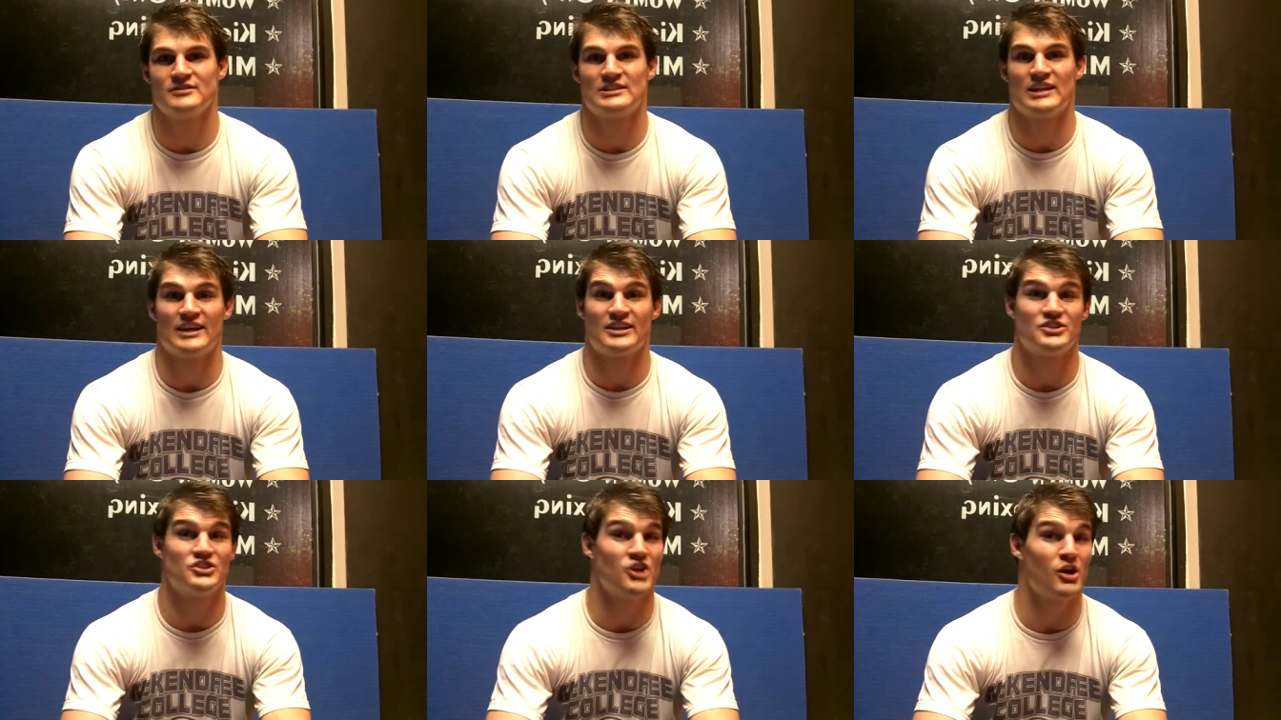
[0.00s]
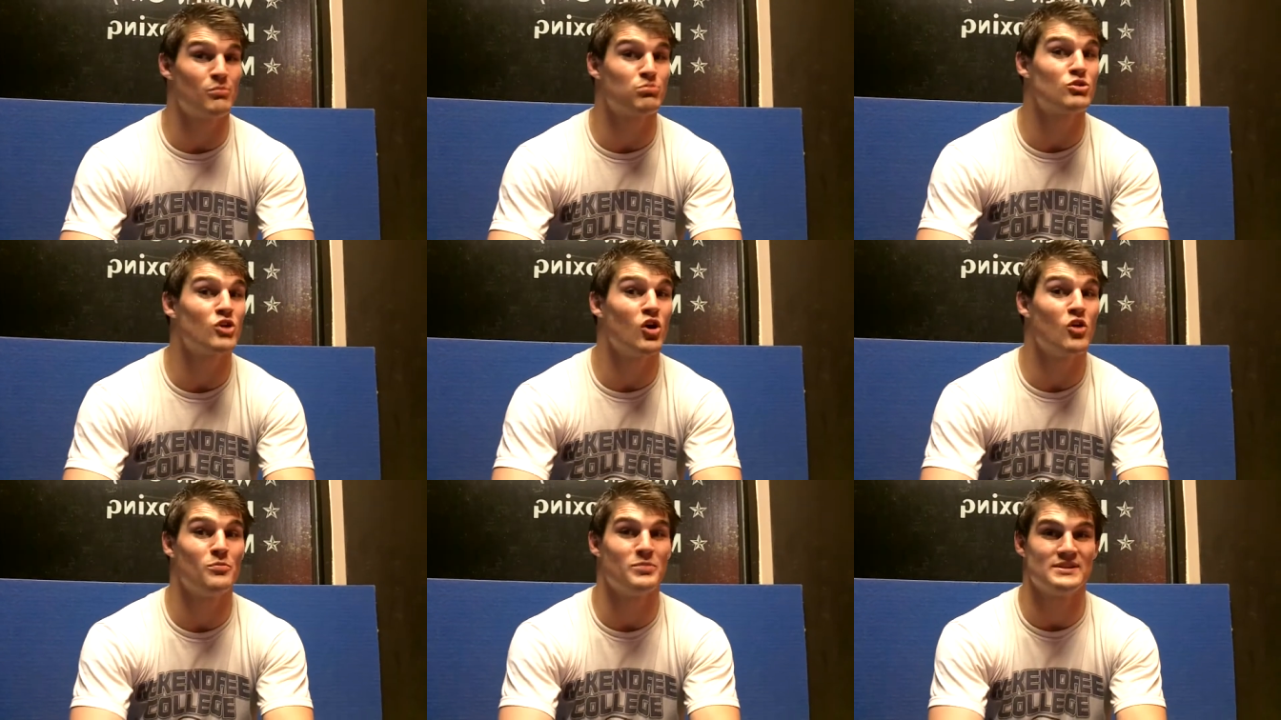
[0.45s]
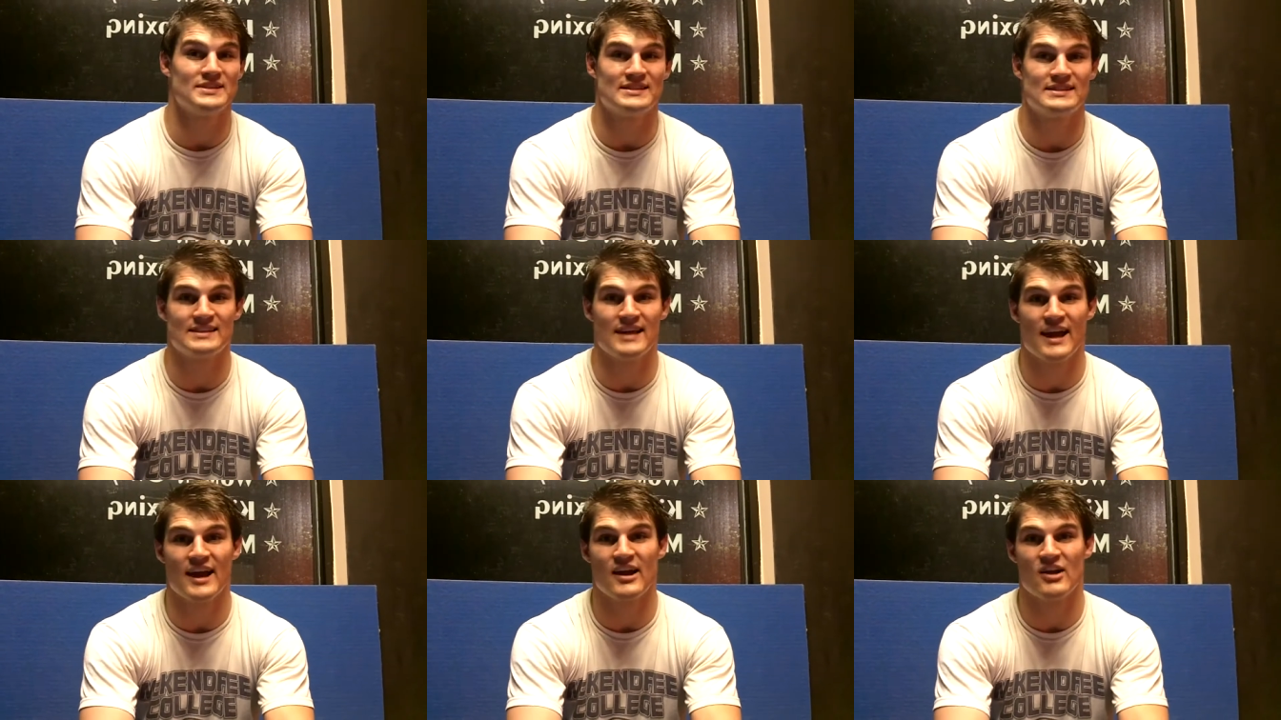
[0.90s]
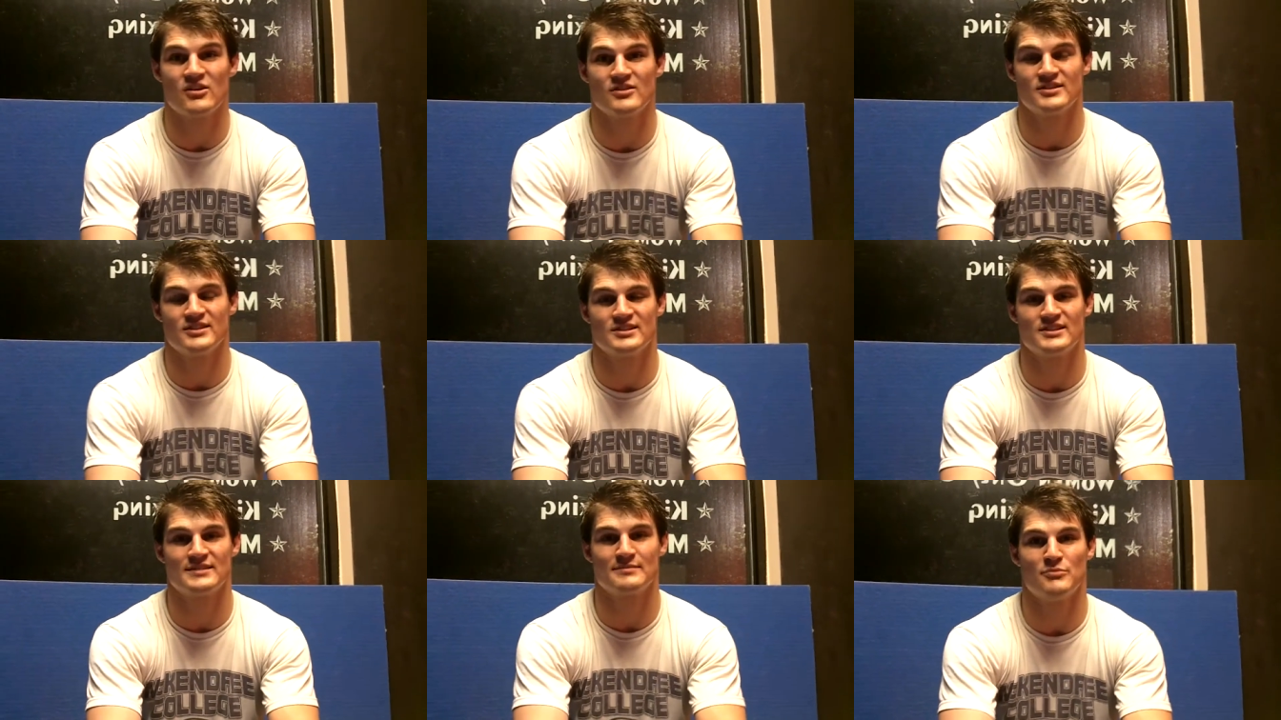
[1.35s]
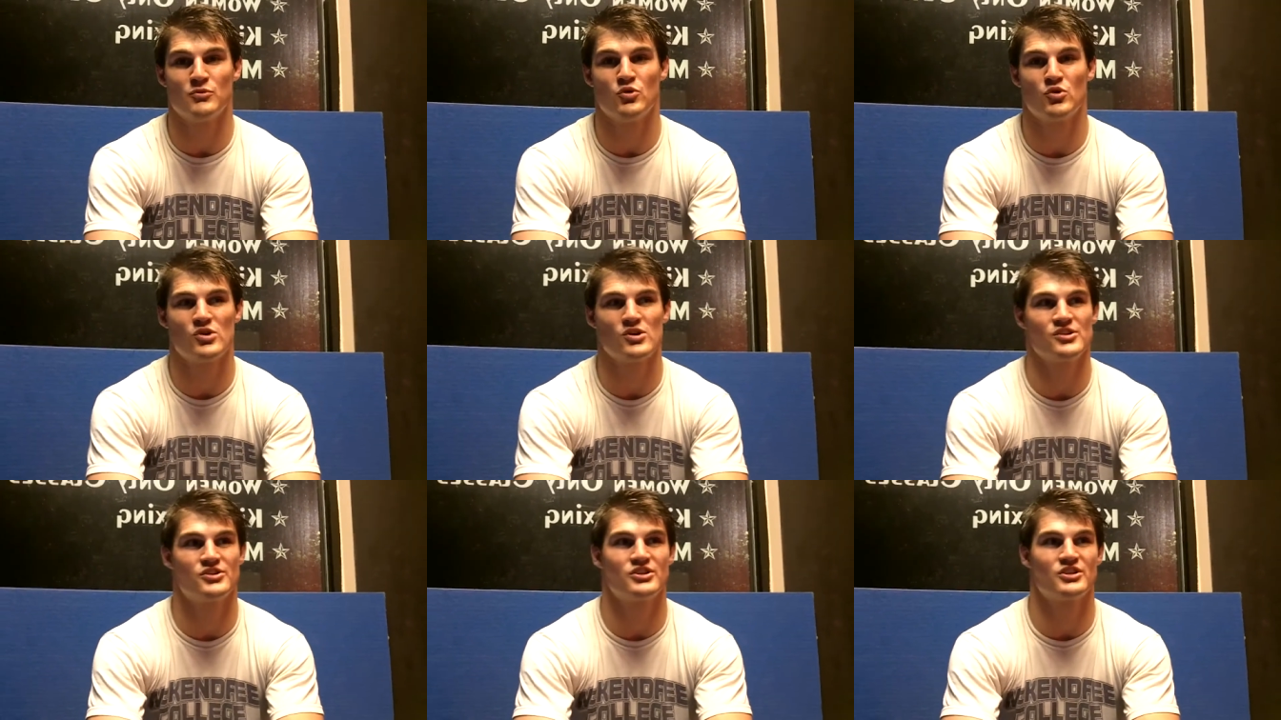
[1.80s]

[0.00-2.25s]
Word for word: like jump rope and stairs and some more